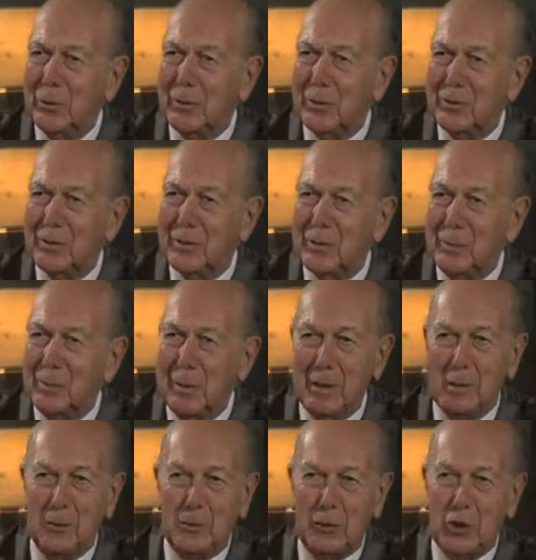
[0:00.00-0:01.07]
which was a
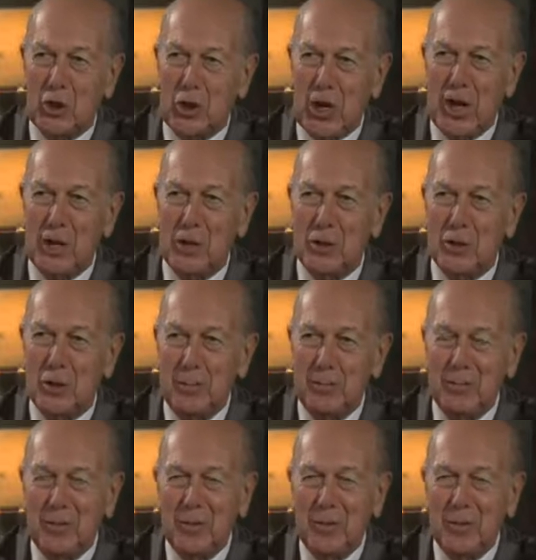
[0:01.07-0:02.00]
tremendous change